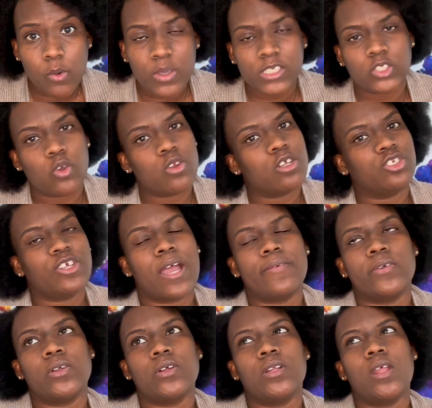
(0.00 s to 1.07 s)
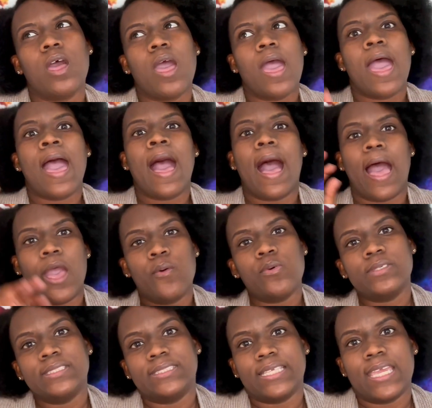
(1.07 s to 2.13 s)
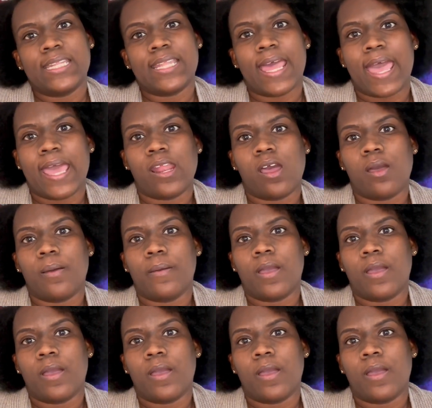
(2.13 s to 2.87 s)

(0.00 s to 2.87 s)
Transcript: with solo travel, I would say that